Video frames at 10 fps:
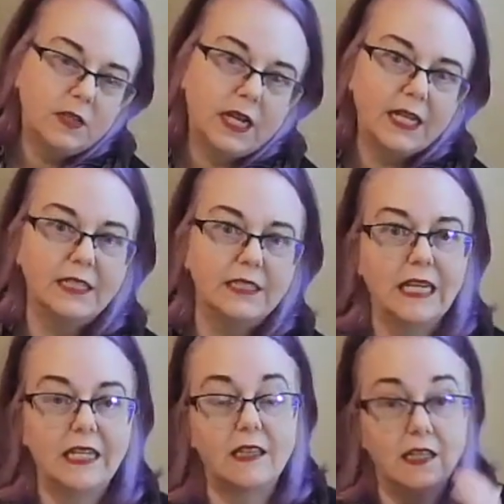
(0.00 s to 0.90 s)
that I can
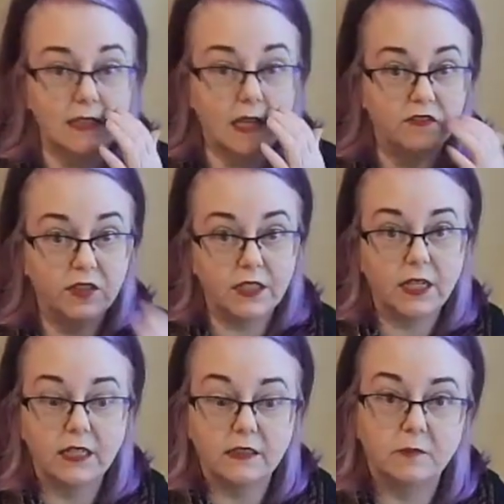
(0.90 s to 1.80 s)
take things out of it
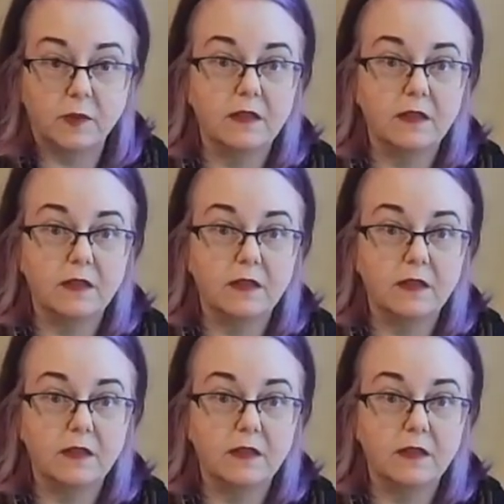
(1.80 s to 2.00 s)
and spread